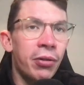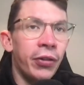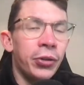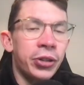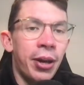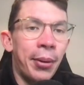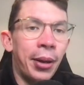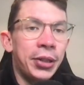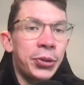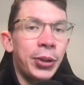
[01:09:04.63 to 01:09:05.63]
reveals coming
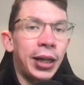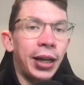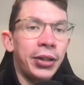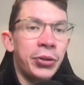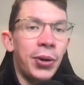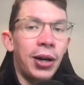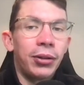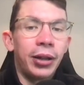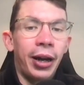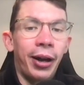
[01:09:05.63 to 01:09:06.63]
up this weekend as
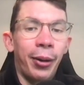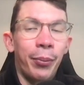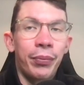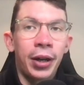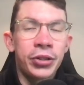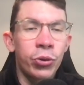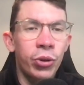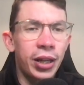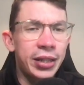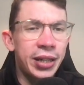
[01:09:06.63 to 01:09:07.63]
well? I saw
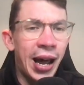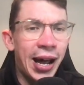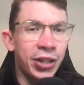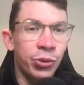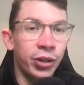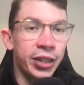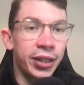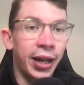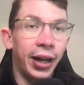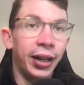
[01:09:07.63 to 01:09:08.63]
that there's a Haas one,
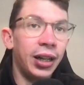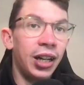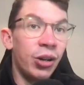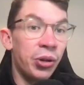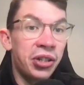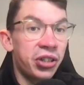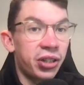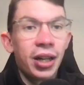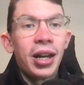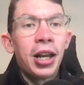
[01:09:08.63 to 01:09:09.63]
isn't there?
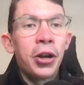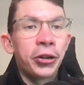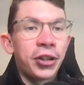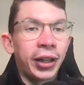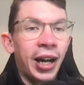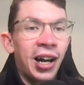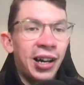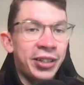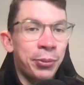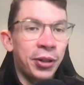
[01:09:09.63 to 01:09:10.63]
Which looks like a
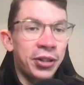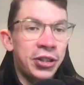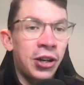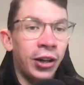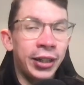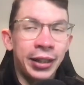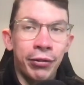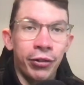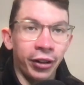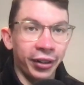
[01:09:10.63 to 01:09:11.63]
Haas, but slightly
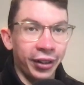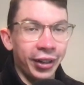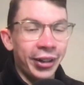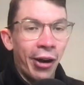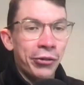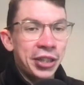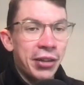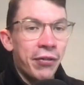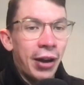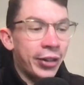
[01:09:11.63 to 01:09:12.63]
different. Obviously,
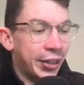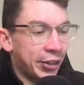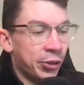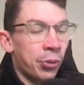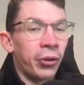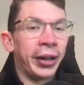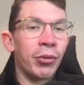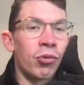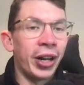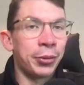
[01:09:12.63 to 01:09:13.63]
the very
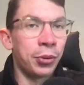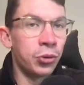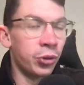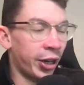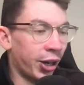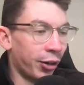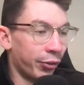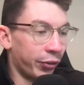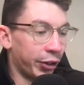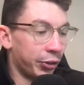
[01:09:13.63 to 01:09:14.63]
disappointing Red Bull car
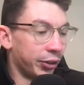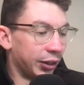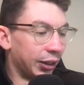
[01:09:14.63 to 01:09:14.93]
reveal.